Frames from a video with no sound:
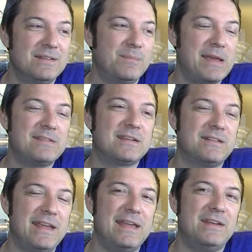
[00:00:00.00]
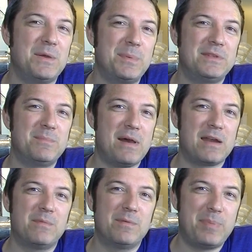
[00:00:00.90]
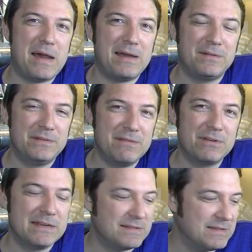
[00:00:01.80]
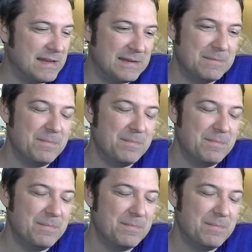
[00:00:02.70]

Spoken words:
basically end up at the bottom of the pile and never get seen.